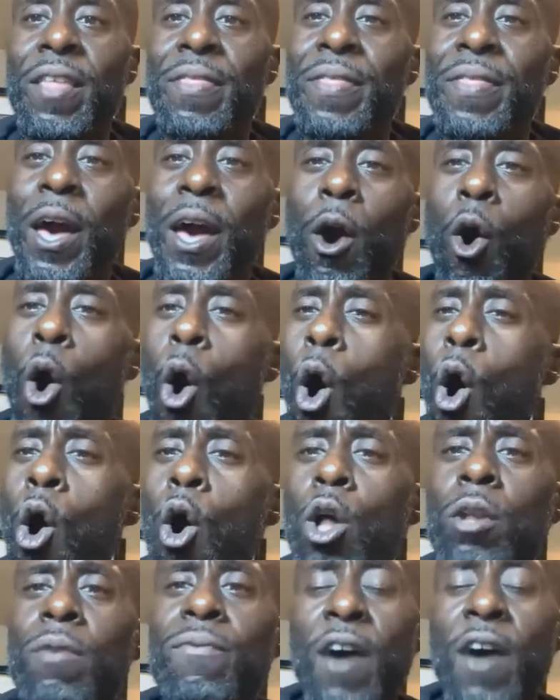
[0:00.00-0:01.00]
that
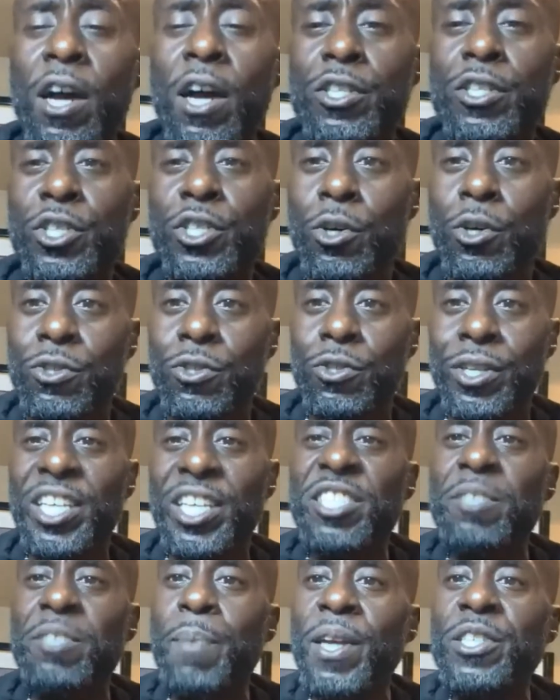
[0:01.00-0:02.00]
all of our children,
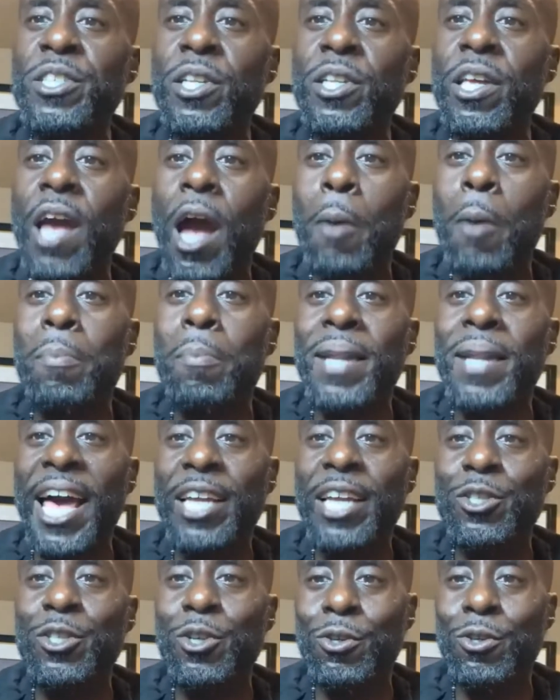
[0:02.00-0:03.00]
especially our
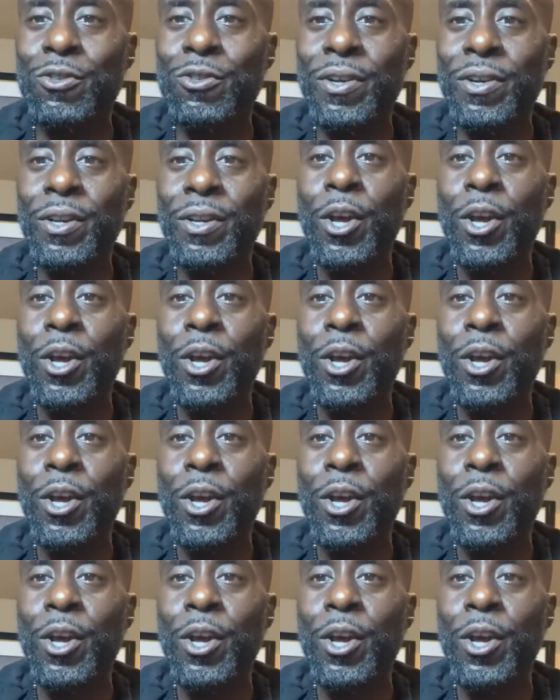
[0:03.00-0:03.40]
black children,